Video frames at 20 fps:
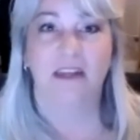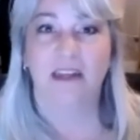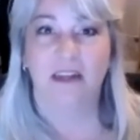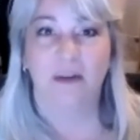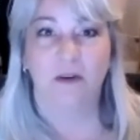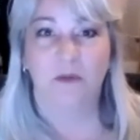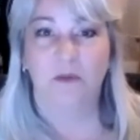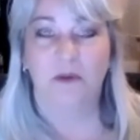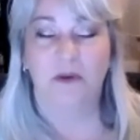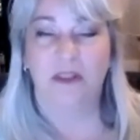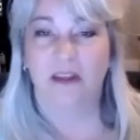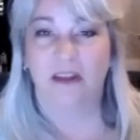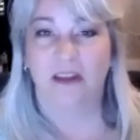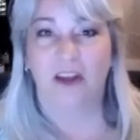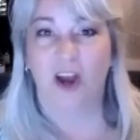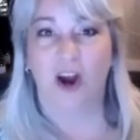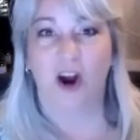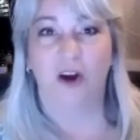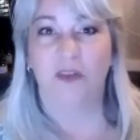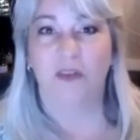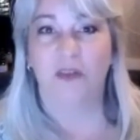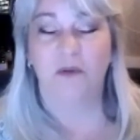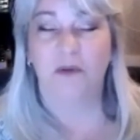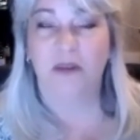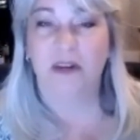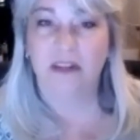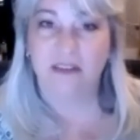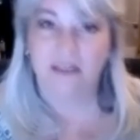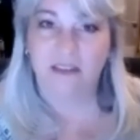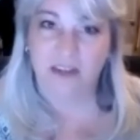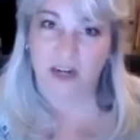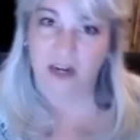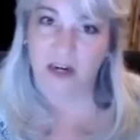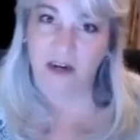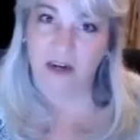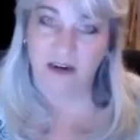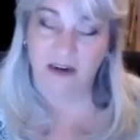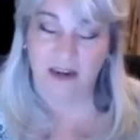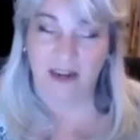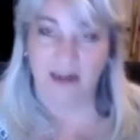with a car that wouldn't
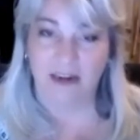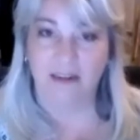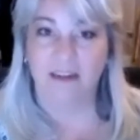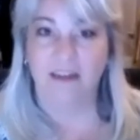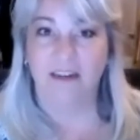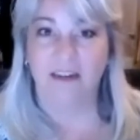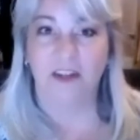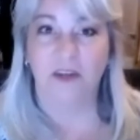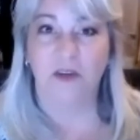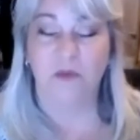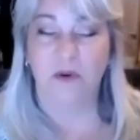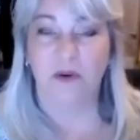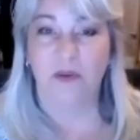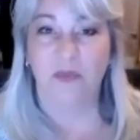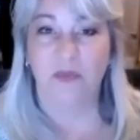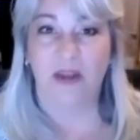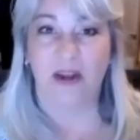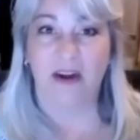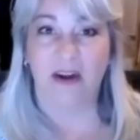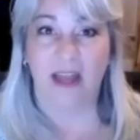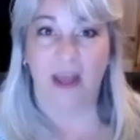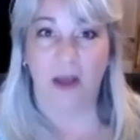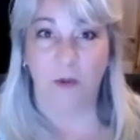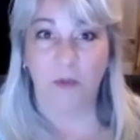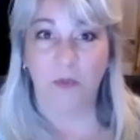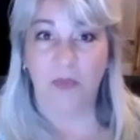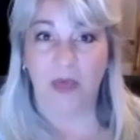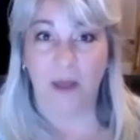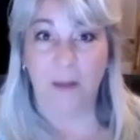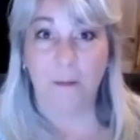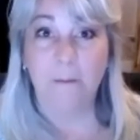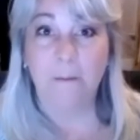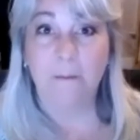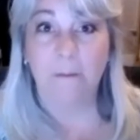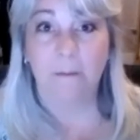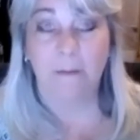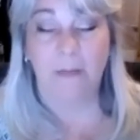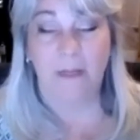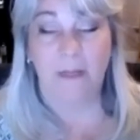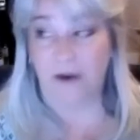start and you weren't there to help them?
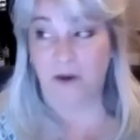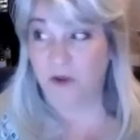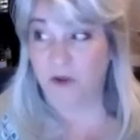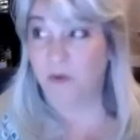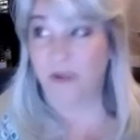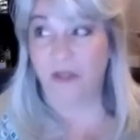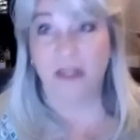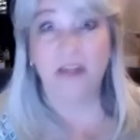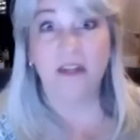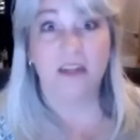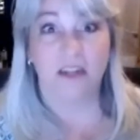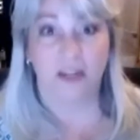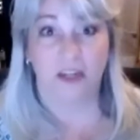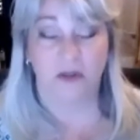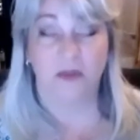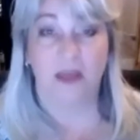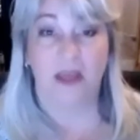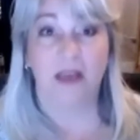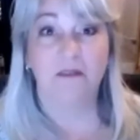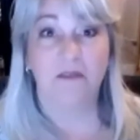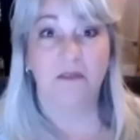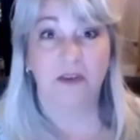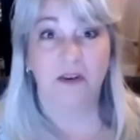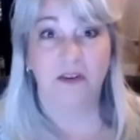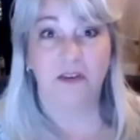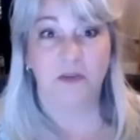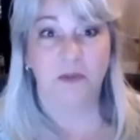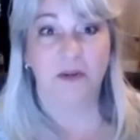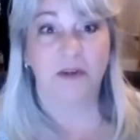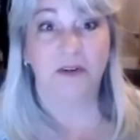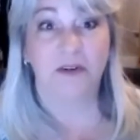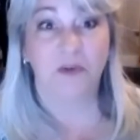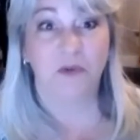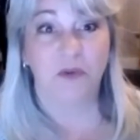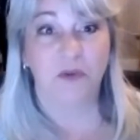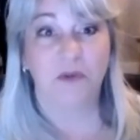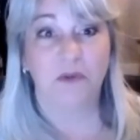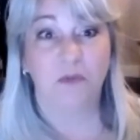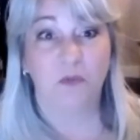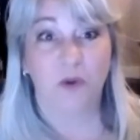Are you willing to do that for your
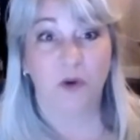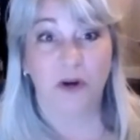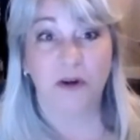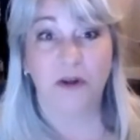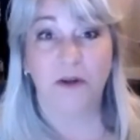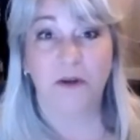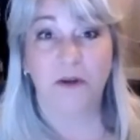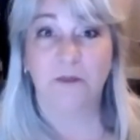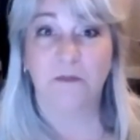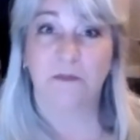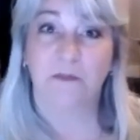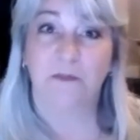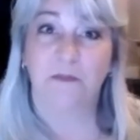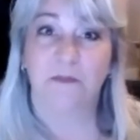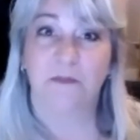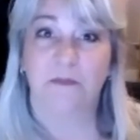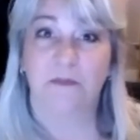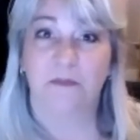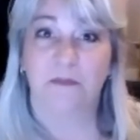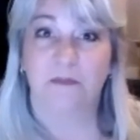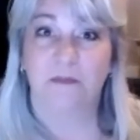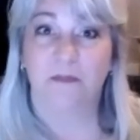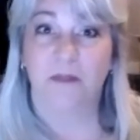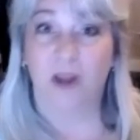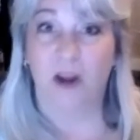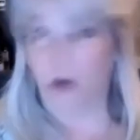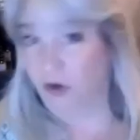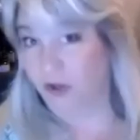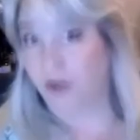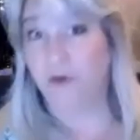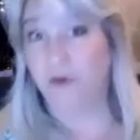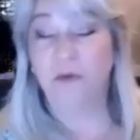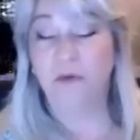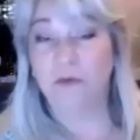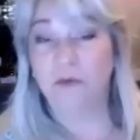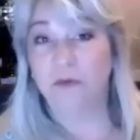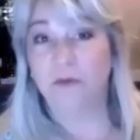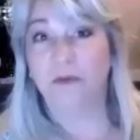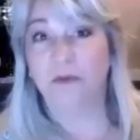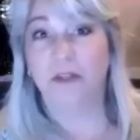spiritual work? Are you,
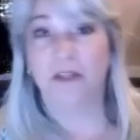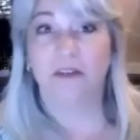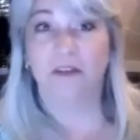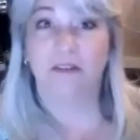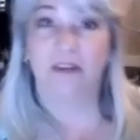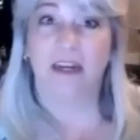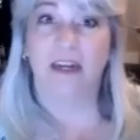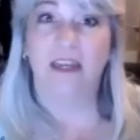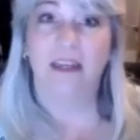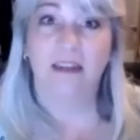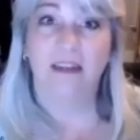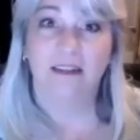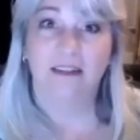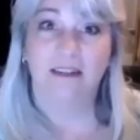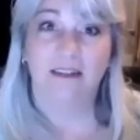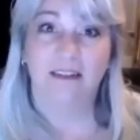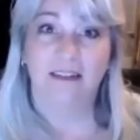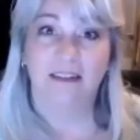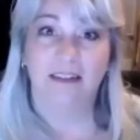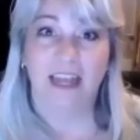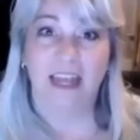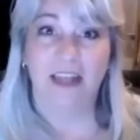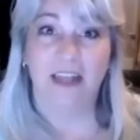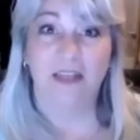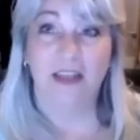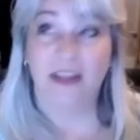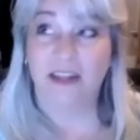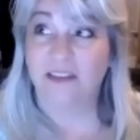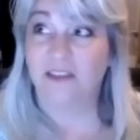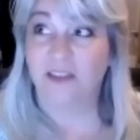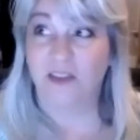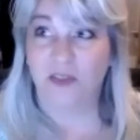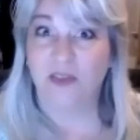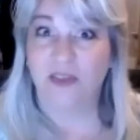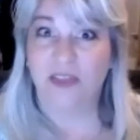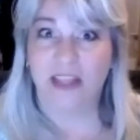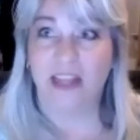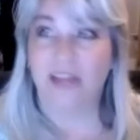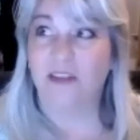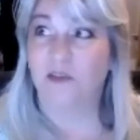right? And that's
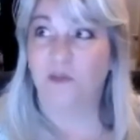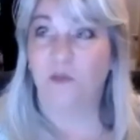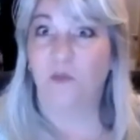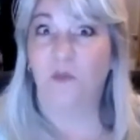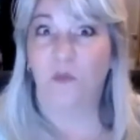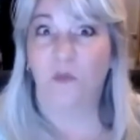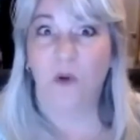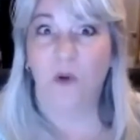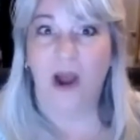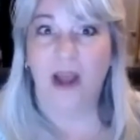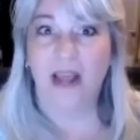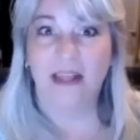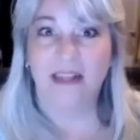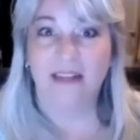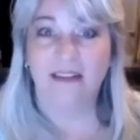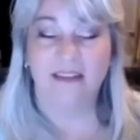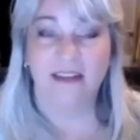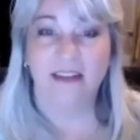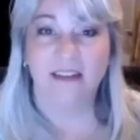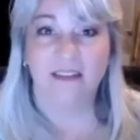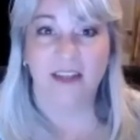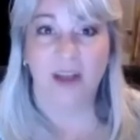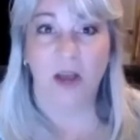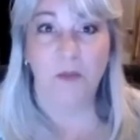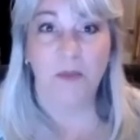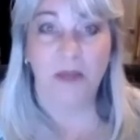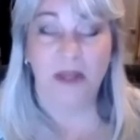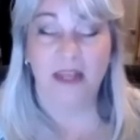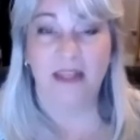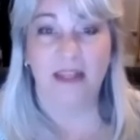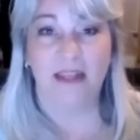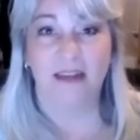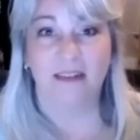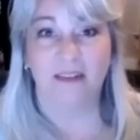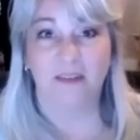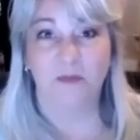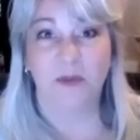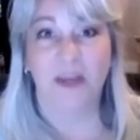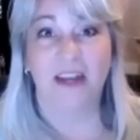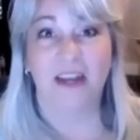that's why these things come like
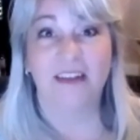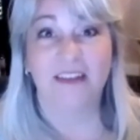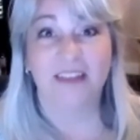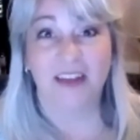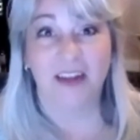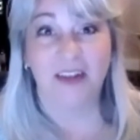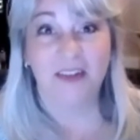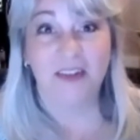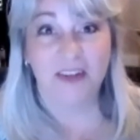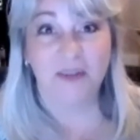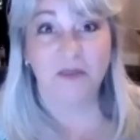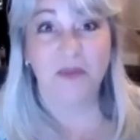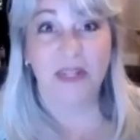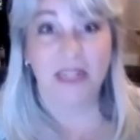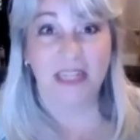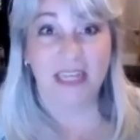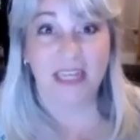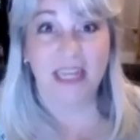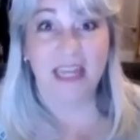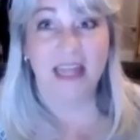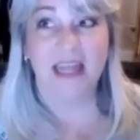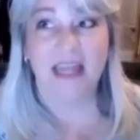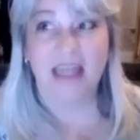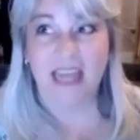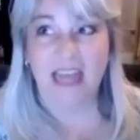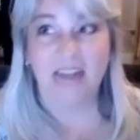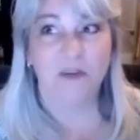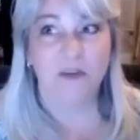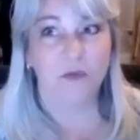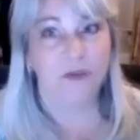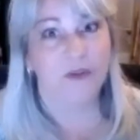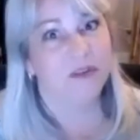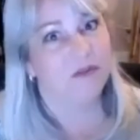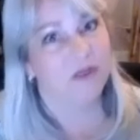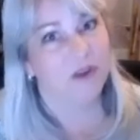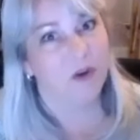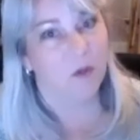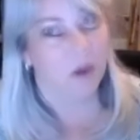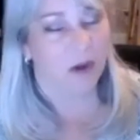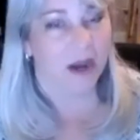this, because ultimately that's what's
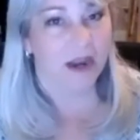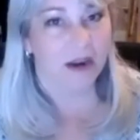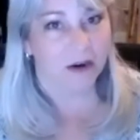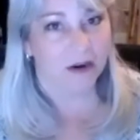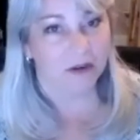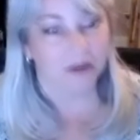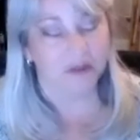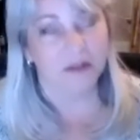required.